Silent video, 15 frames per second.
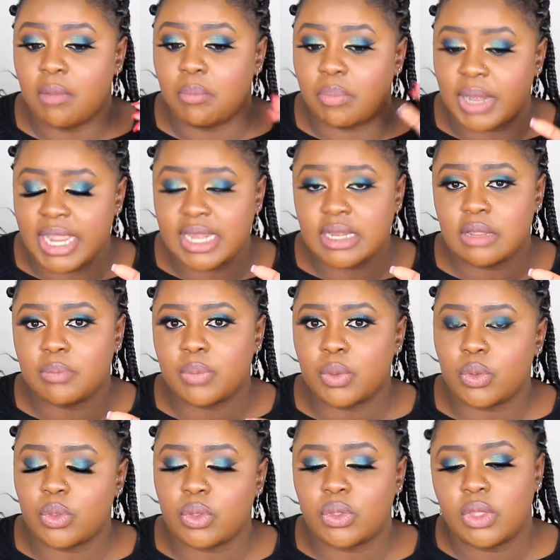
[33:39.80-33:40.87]

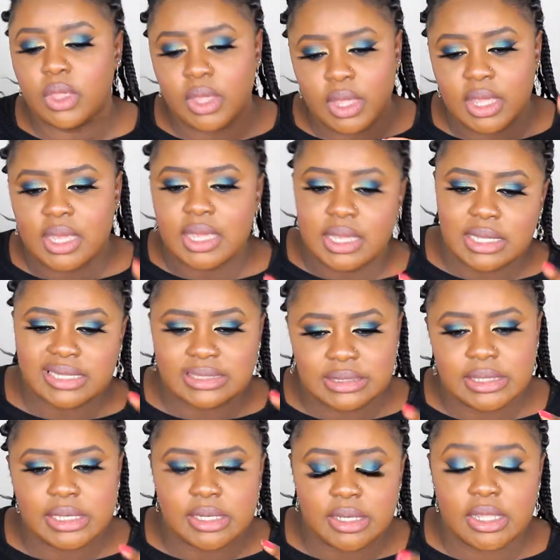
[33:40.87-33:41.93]
blendable it's
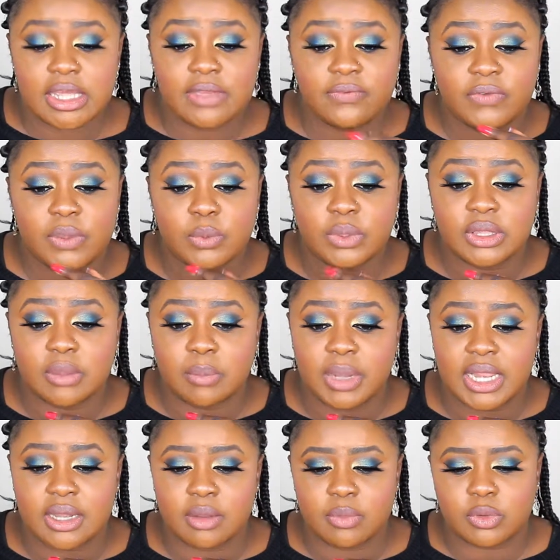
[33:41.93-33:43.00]
a little iffy with the
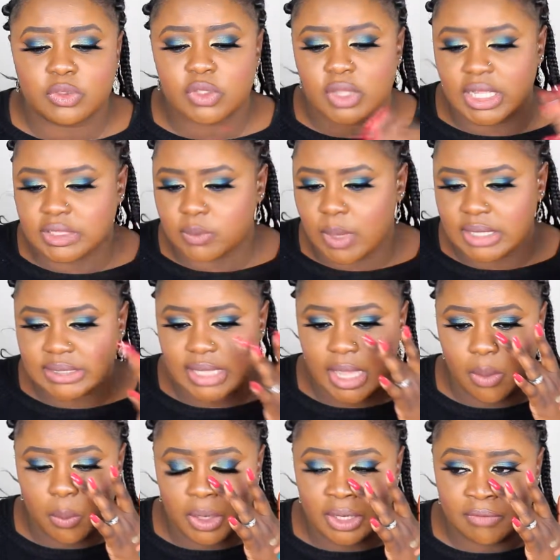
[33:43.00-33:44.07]
blendable so that's why I say
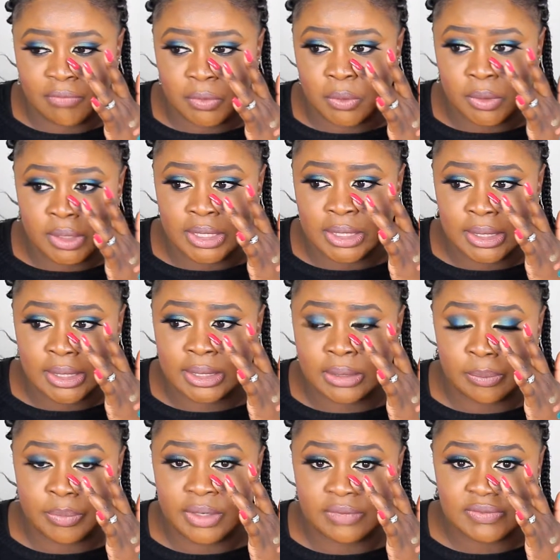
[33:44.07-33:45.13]
I wonder if you don't need a
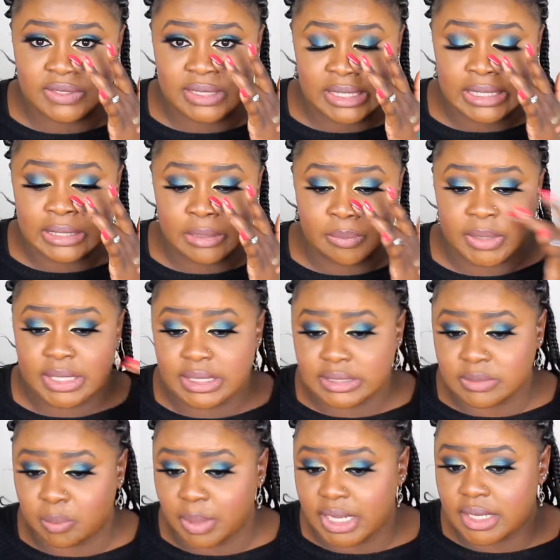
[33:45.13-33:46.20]
little bit of skill
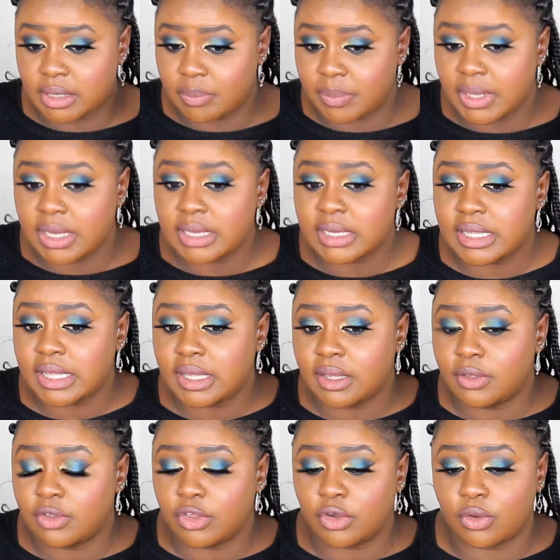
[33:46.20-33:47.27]
because
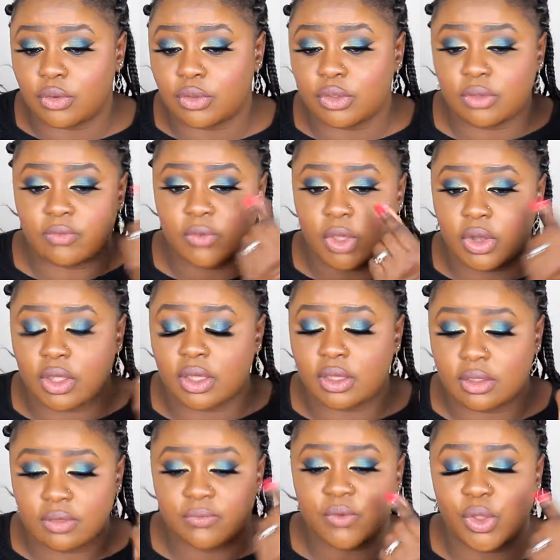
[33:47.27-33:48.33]
blendability you know you've got
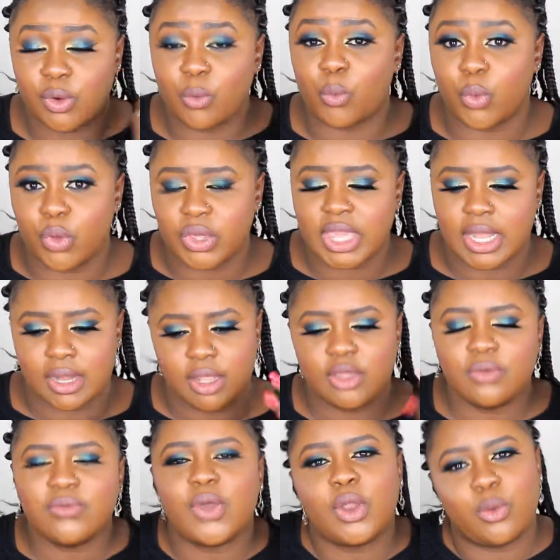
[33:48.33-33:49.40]
to you've got to work at it
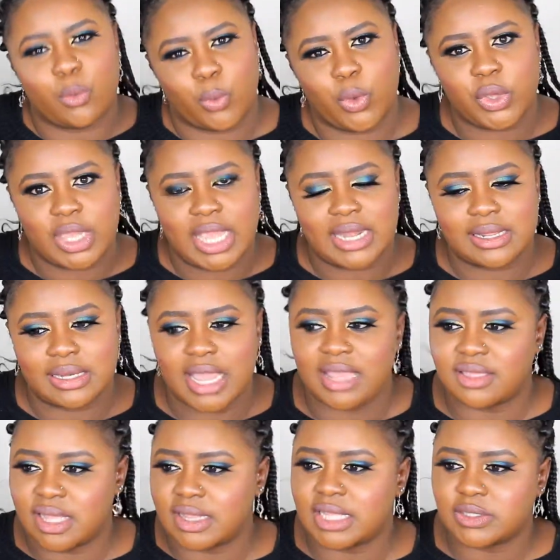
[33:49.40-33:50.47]
you've got to work at it I
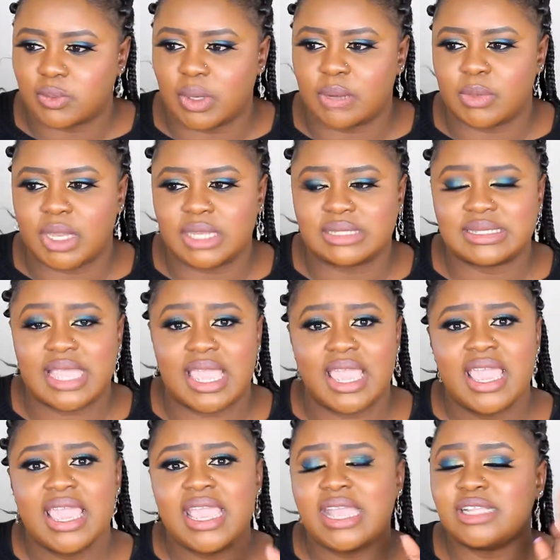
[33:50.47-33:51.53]
think that's what I'm gonna
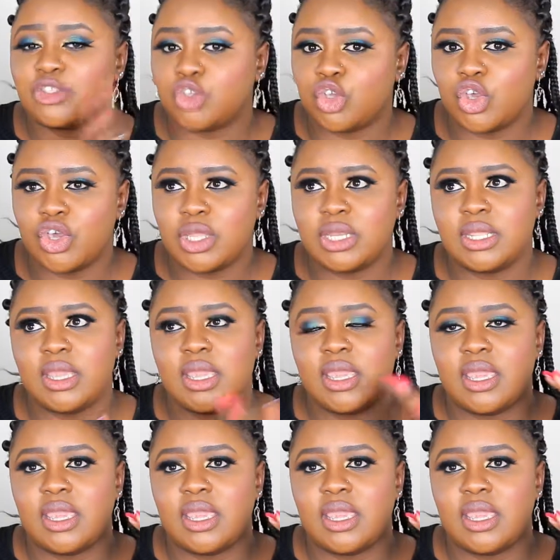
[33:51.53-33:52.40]
say it's good